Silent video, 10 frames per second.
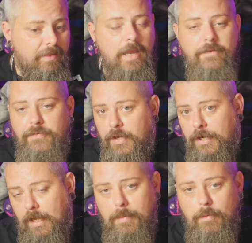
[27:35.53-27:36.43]
If you're
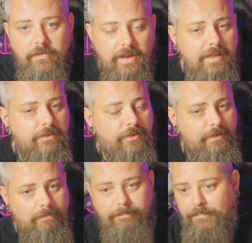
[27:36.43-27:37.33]
going to come in with
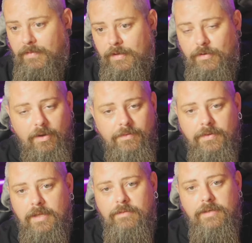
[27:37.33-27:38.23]
hate, you'll
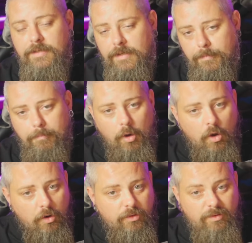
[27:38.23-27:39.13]
either get deleted and
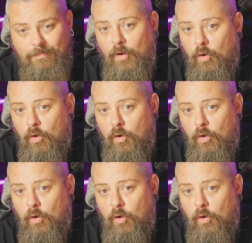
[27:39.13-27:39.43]
blocked,